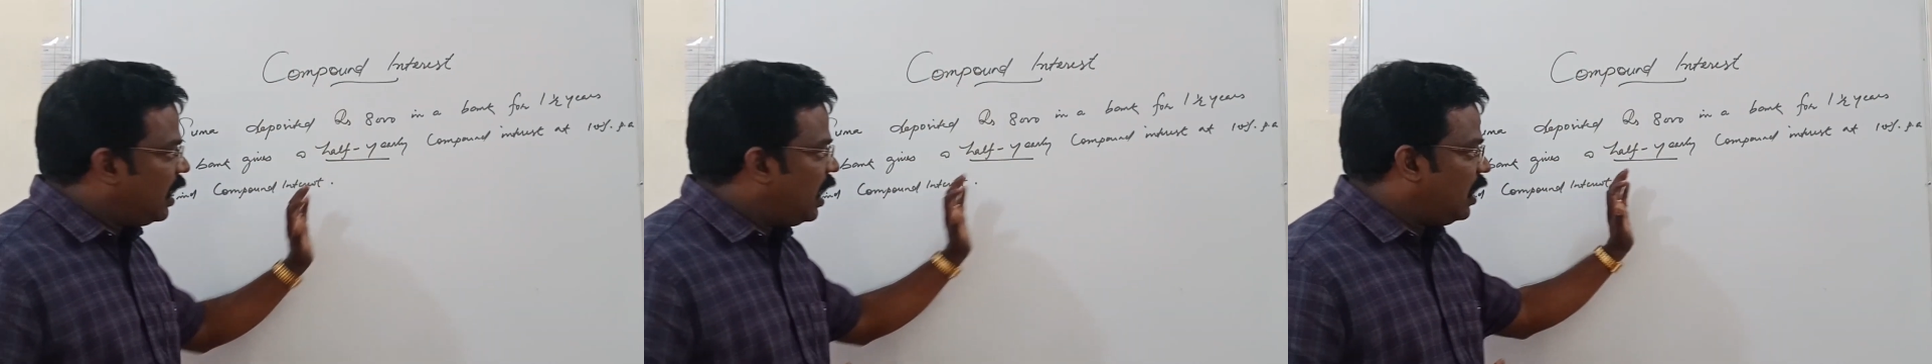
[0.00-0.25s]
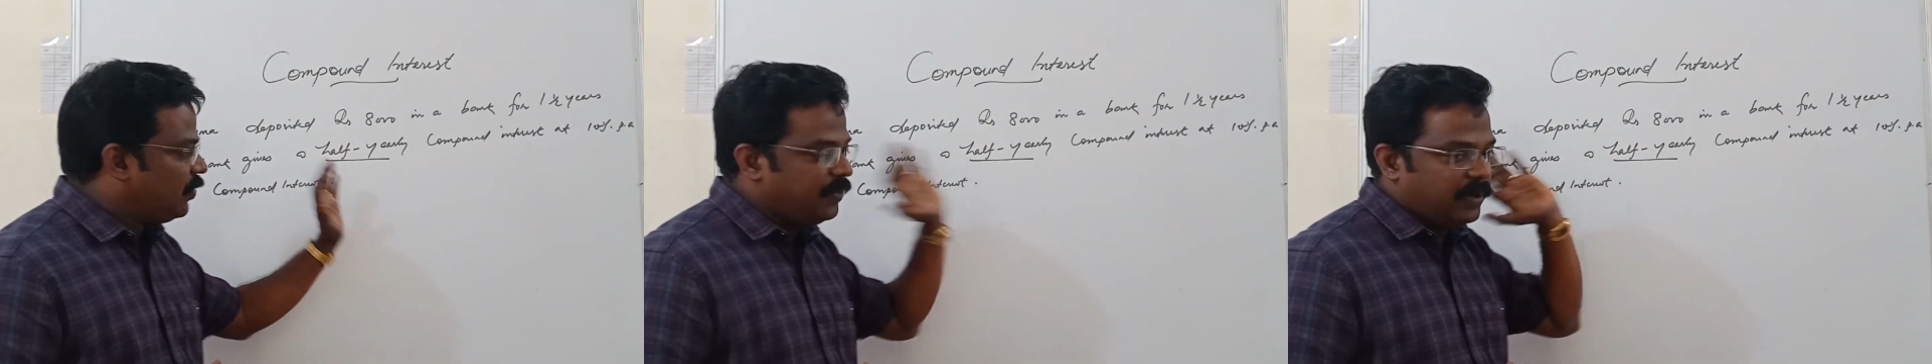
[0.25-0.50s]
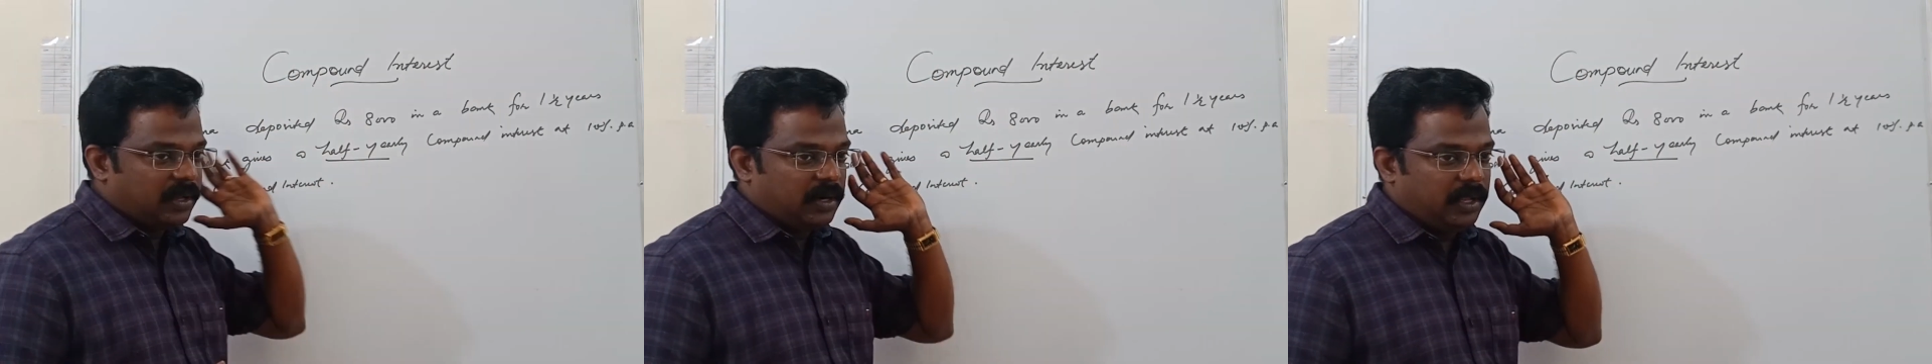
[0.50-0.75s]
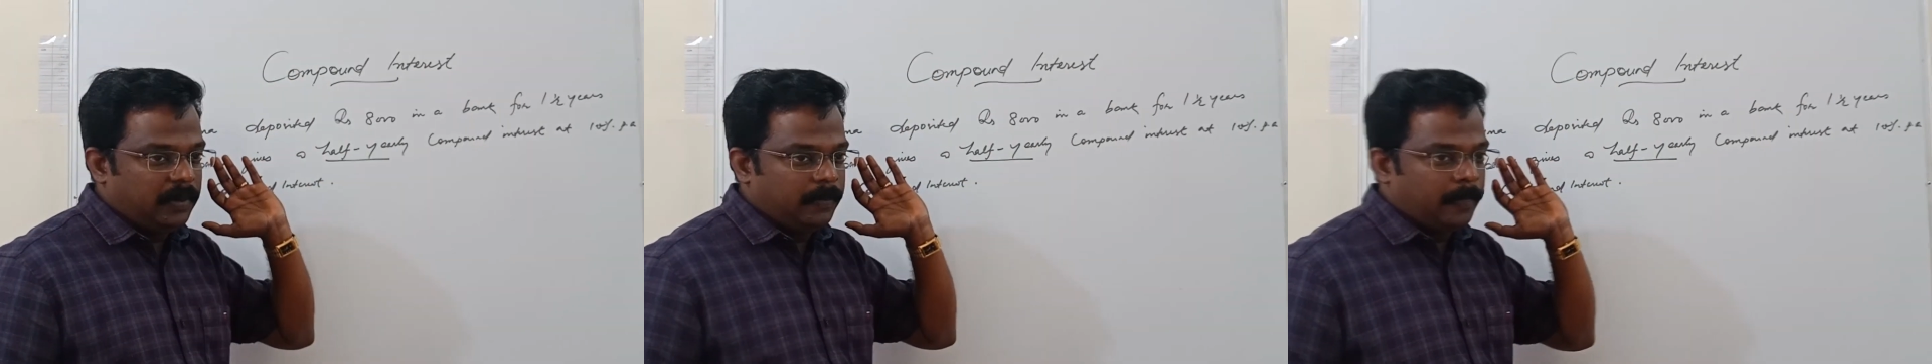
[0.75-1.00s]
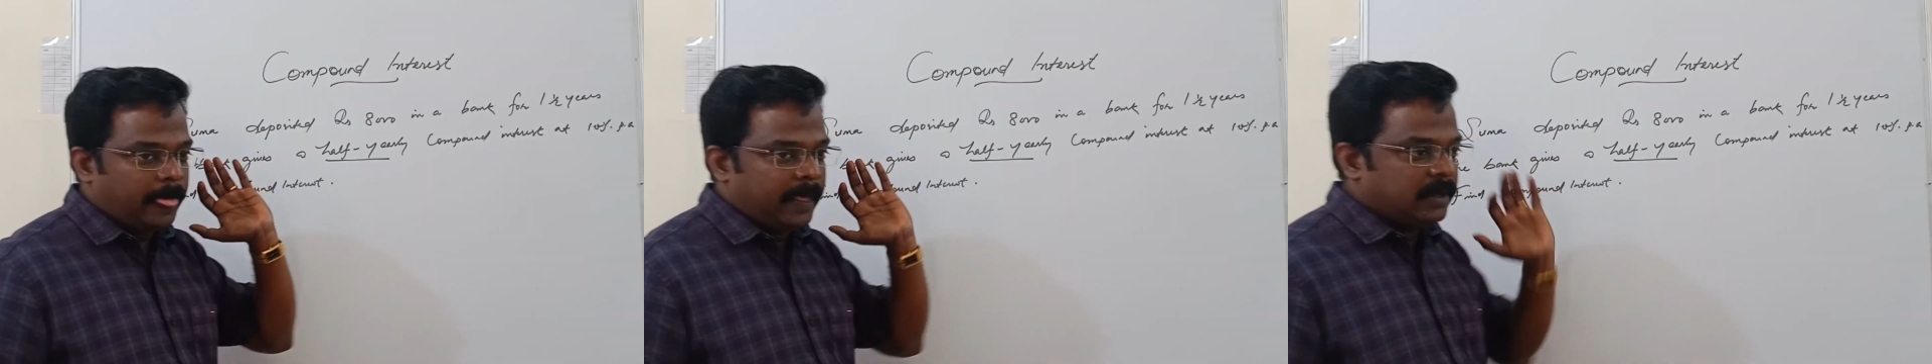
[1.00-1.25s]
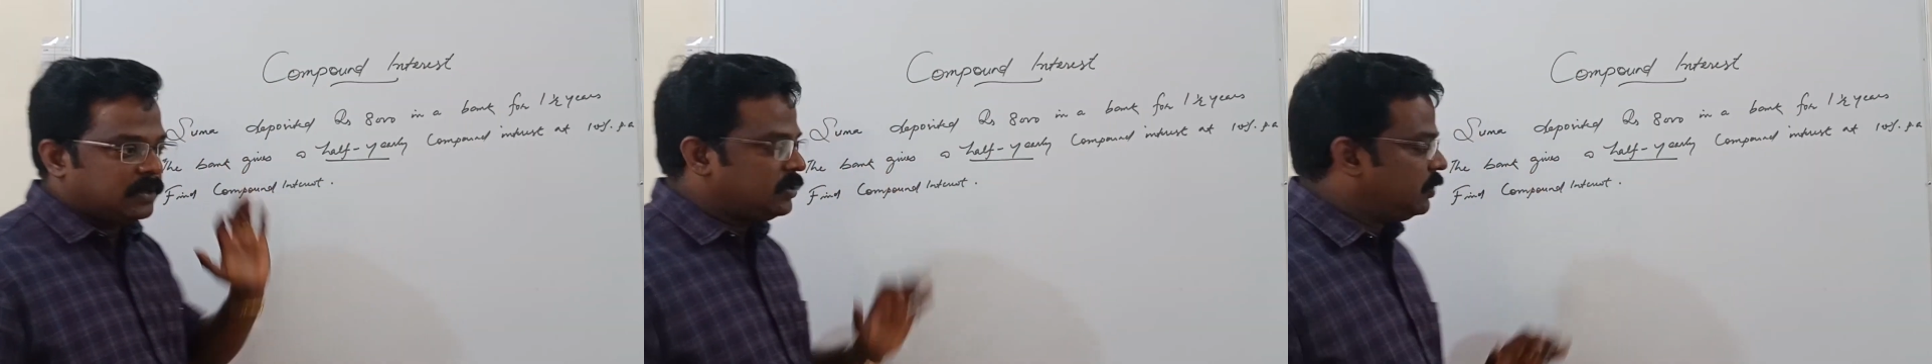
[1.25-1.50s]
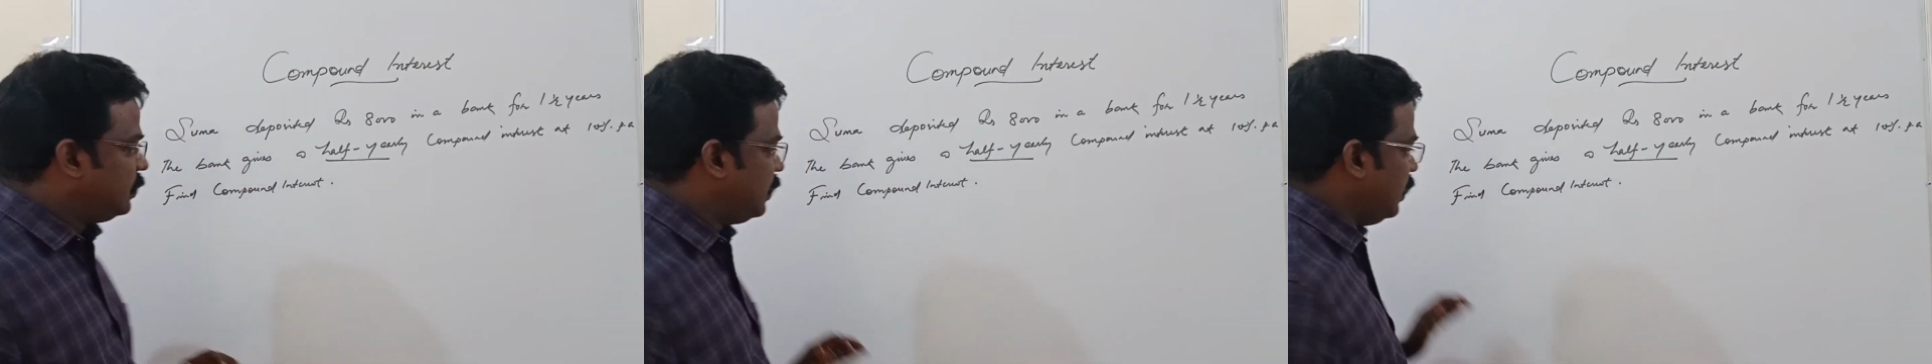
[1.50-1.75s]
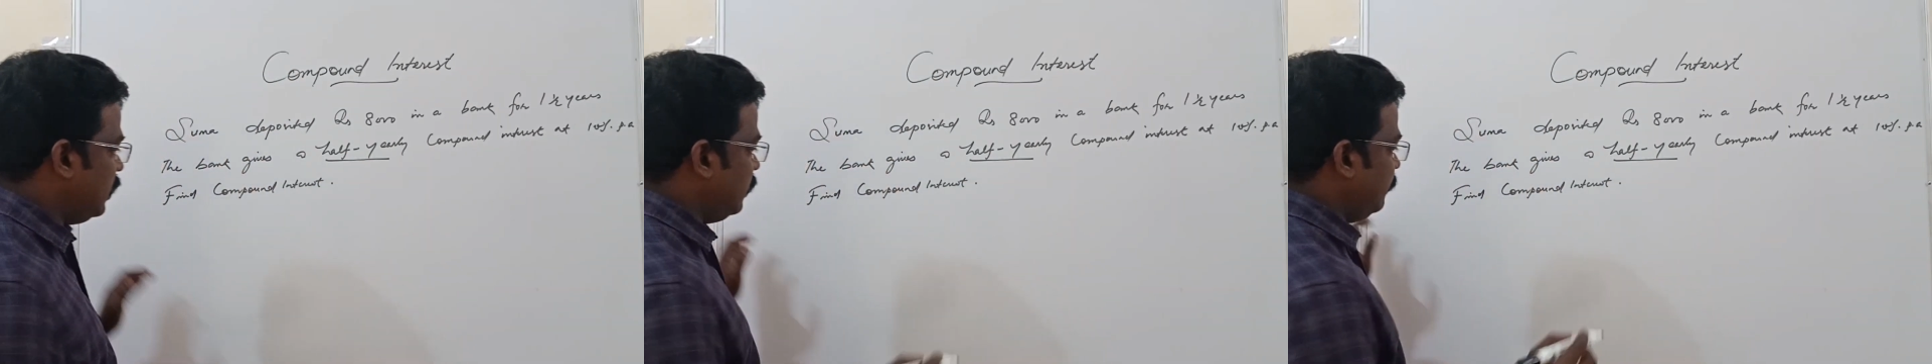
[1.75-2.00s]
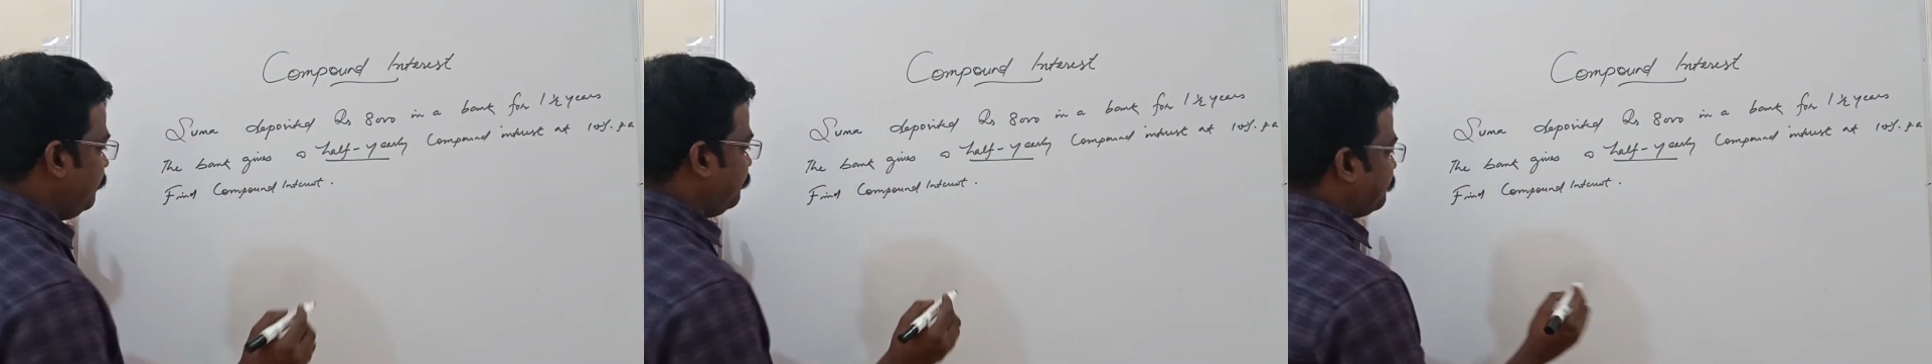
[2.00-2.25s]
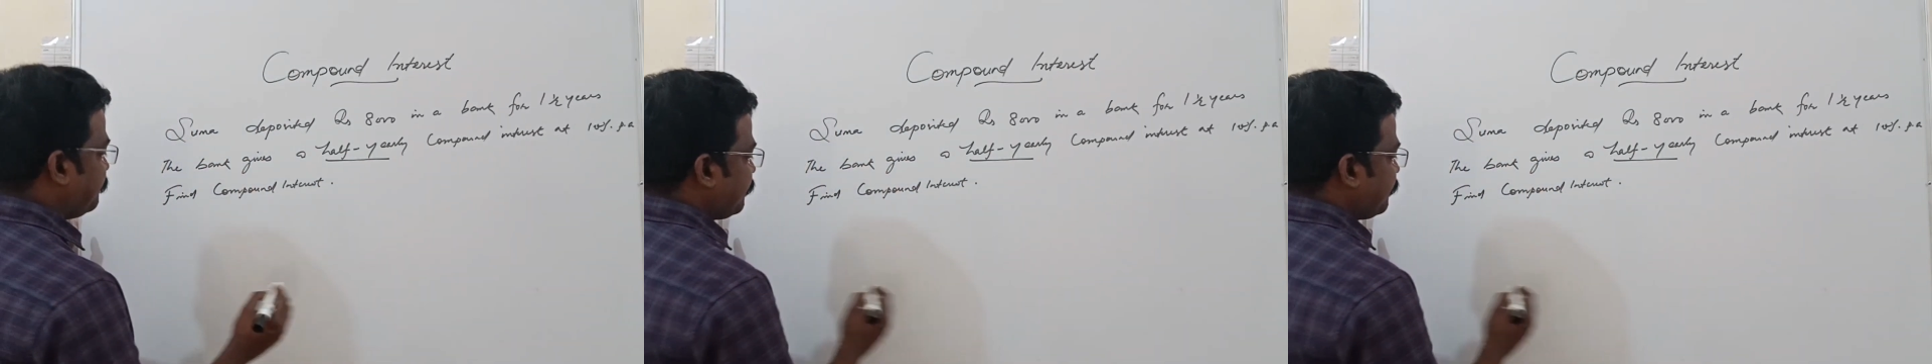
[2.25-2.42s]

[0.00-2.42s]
half yearly. So here